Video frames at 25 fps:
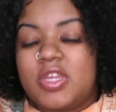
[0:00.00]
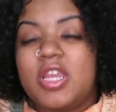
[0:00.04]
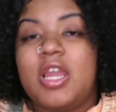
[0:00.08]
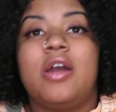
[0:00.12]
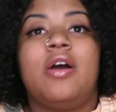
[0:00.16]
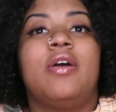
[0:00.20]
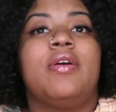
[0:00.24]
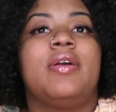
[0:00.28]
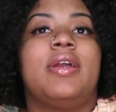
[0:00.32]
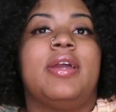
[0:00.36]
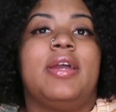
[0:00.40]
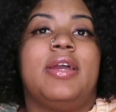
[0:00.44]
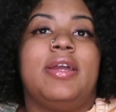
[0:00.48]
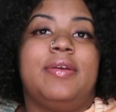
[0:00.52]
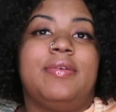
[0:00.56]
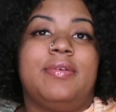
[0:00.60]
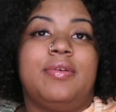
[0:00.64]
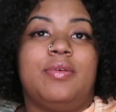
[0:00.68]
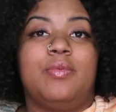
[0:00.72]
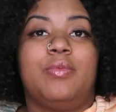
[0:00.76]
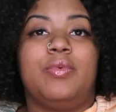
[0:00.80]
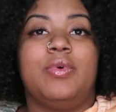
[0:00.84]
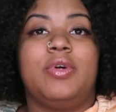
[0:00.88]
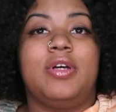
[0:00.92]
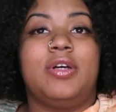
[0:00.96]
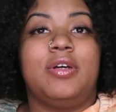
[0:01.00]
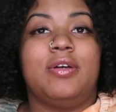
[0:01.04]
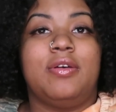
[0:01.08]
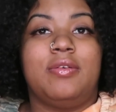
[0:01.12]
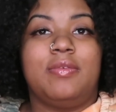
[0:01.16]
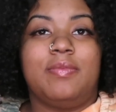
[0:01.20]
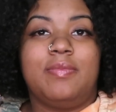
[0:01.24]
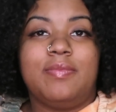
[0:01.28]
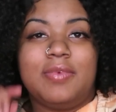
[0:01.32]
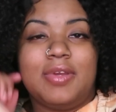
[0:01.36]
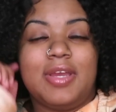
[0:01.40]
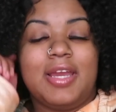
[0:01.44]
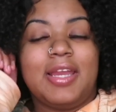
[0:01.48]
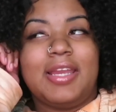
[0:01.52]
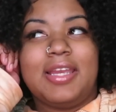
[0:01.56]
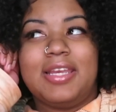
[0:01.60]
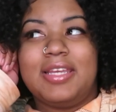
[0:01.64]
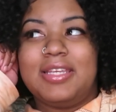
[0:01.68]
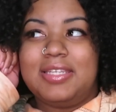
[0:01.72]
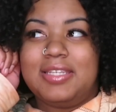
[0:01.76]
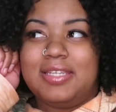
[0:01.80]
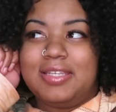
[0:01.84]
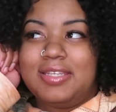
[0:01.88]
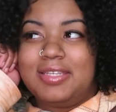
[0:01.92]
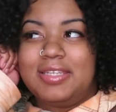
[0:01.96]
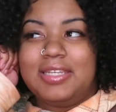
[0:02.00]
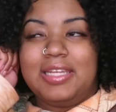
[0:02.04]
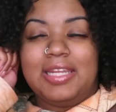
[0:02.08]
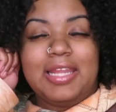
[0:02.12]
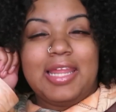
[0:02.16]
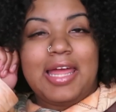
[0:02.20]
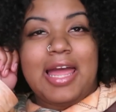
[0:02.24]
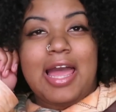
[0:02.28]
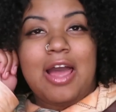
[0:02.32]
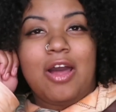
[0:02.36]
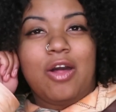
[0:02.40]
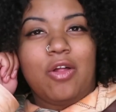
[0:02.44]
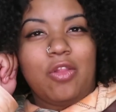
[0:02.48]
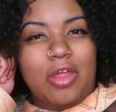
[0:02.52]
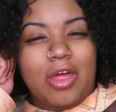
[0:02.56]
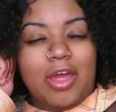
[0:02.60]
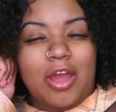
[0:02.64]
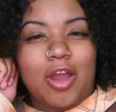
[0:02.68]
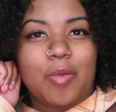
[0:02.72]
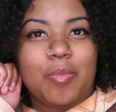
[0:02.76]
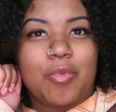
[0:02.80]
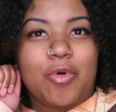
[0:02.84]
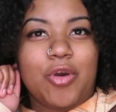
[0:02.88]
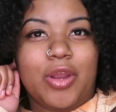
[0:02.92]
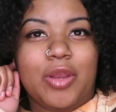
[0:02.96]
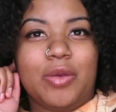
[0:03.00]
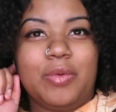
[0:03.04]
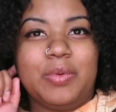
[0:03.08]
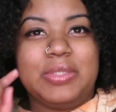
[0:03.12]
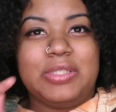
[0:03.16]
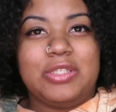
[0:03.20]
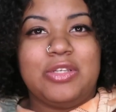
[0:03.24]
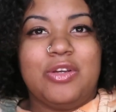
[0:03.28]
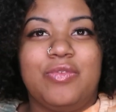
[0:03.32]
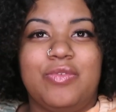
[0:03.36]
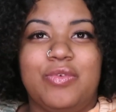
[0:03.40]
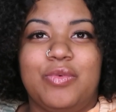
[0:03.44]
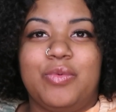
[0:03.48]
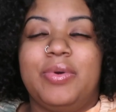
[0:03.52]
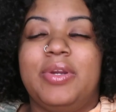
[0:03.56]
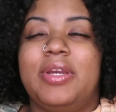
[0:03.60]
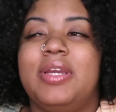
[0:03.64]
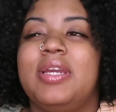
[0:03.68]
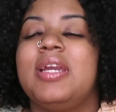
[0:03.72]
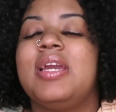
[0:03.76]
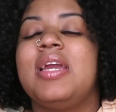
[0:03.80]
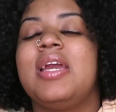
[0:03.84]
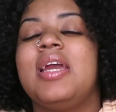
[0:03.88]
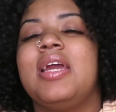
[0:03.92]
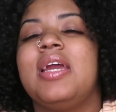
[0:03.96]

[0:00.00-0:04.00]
Okay, well, I guess the loud part was over with.